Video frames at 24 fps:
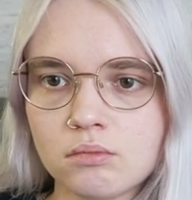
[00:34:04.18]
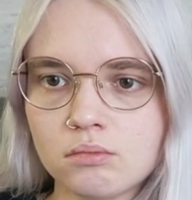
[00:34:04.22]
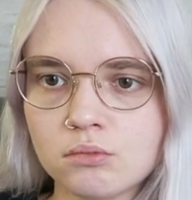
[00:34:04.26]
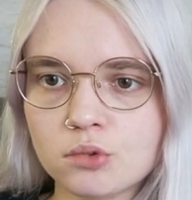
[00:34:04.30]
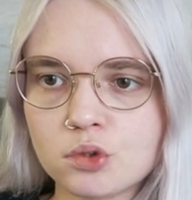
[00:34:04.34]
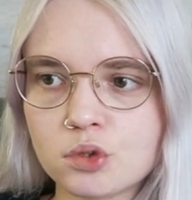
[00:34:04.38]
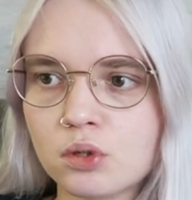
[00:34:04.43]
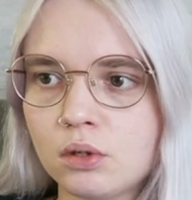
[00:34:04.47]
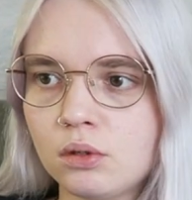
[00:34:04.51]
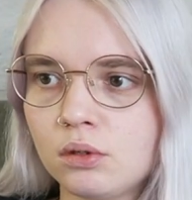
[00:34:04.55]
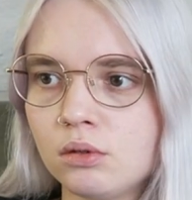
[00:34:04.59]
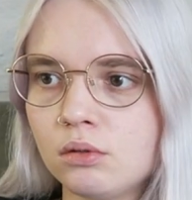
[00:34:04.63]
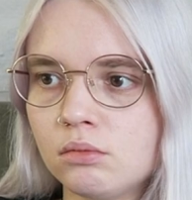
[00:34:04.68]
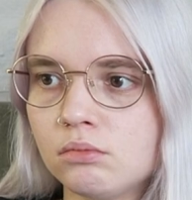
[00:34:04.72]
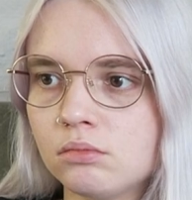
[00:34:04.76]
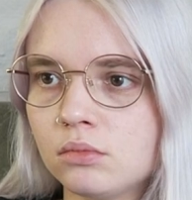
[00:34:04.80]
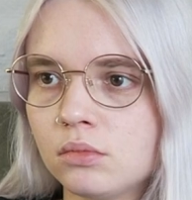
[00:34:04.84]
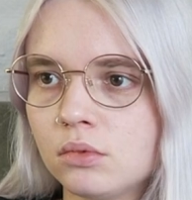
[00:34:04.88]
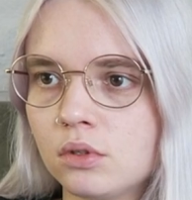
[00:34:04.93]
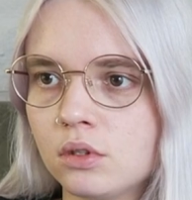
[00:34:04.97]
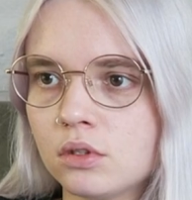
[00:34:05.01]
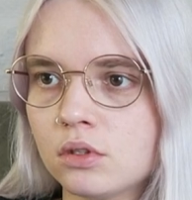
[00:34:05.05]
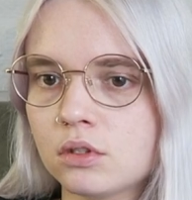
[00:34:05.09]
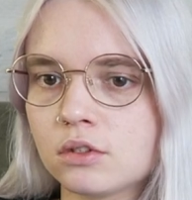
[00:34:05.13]
sure,
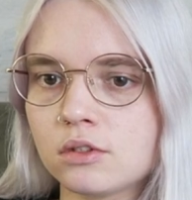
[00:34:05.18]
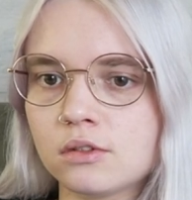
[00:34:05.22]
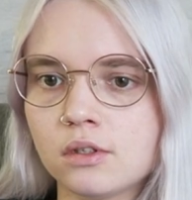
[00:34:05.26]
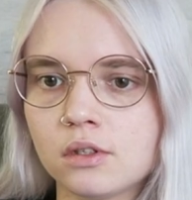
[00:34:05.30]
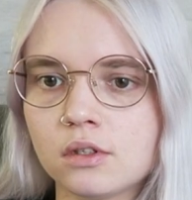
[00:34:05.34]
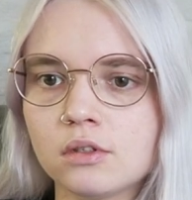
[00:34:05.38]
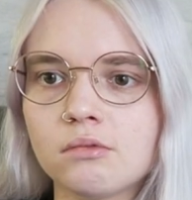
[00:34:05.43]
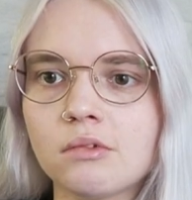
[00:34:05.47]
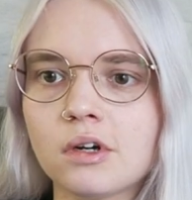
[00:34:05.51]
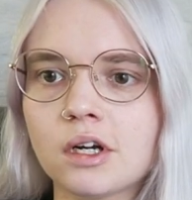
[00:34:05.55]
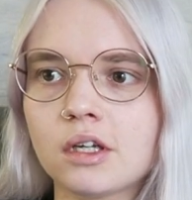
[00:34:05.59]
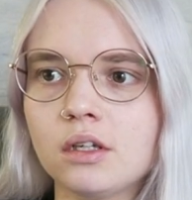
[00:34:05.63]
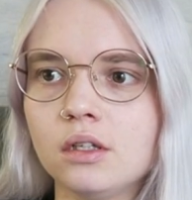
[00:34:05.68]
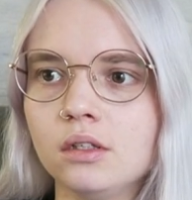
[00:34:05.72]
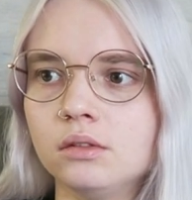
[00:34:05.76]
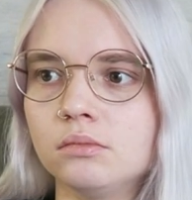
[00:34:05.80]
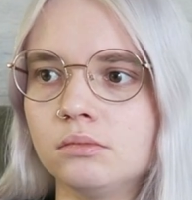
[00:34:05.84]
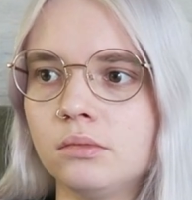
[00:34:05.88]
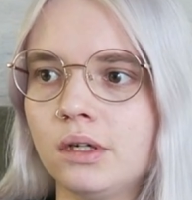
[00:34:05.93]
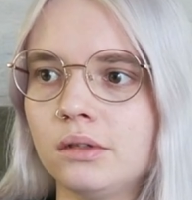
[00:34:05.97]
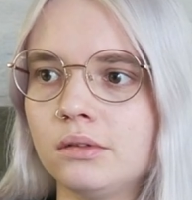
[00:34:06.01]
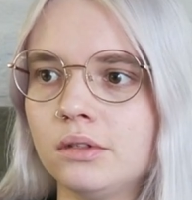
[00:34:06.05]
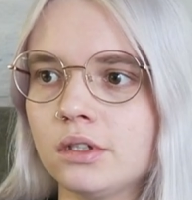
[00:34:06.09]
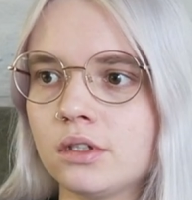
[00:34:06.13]
this is not a regular
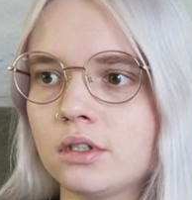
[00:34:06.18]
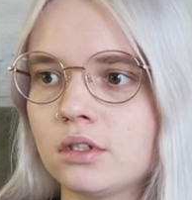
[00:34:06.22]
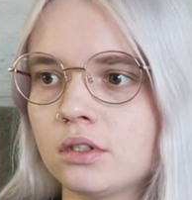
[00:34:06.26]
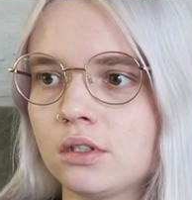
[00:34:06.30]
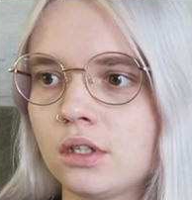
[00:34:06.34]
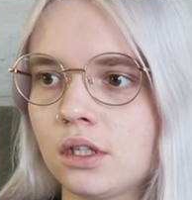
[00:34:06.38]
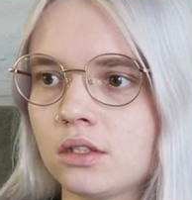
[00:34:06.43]
marriage.